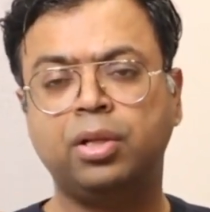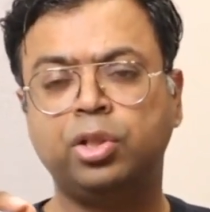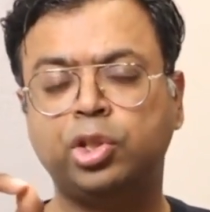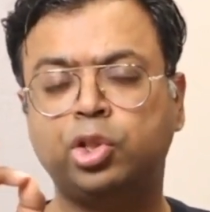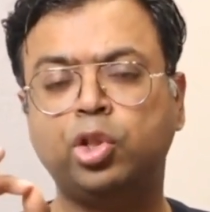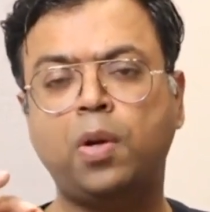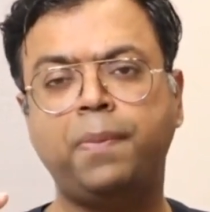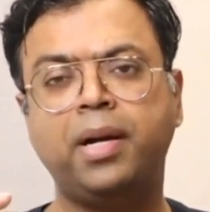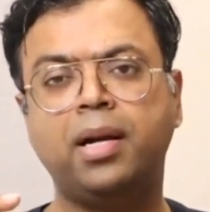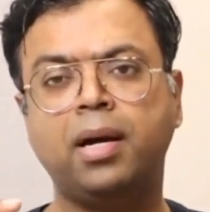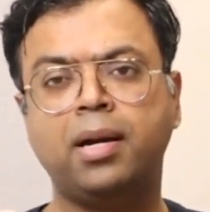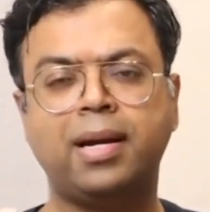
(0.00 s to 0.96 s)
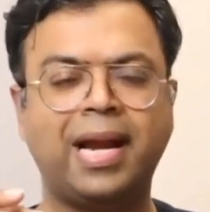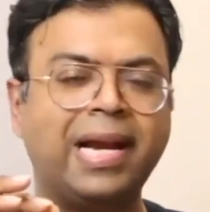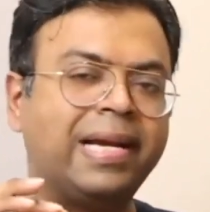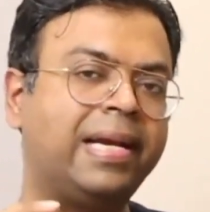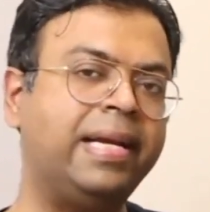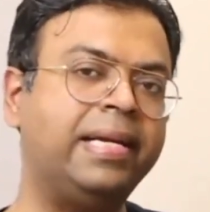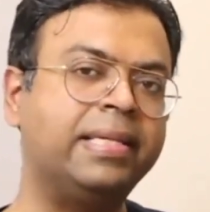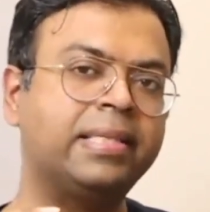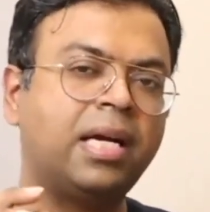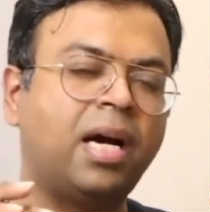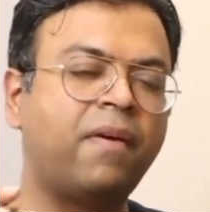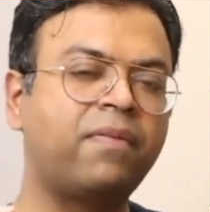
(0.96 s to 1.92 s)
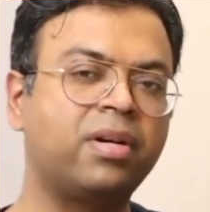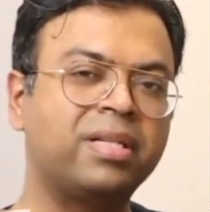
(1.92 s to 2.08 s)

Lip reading: should be done at least after